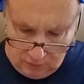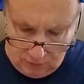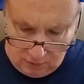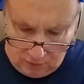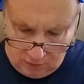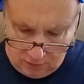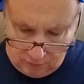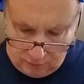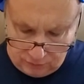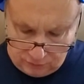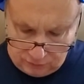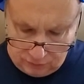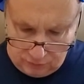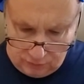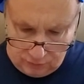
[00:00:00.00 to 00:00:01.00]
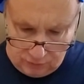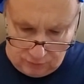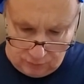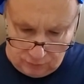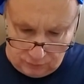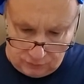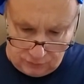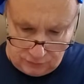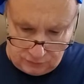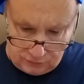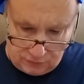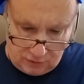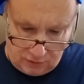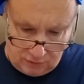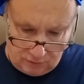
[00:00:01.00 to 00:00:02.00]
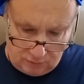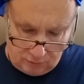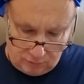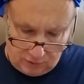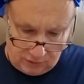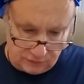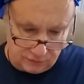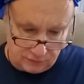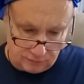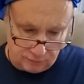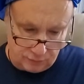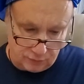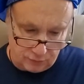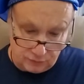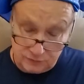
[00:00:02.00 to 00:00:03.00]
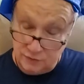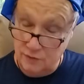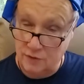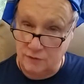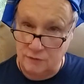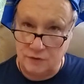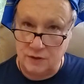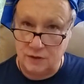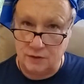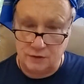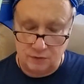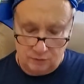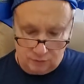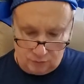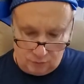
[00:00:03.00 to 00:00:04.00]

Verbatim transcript: Uh, but you end up with this kind of amazing person, I think, here.